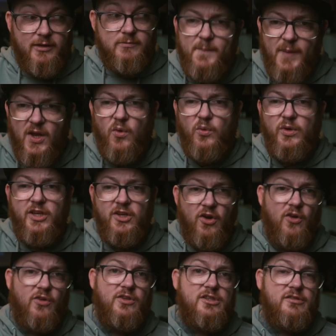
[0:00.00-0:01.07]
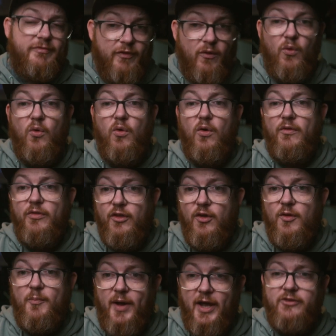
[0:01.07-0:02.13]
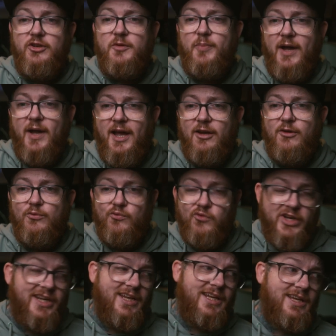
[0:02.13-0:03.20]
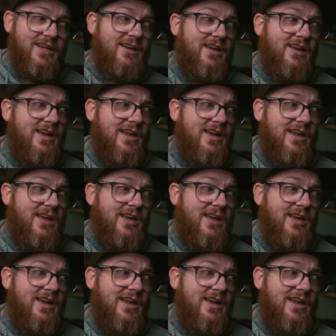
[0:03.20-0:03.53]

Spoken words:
My only cons for the battery pack, really,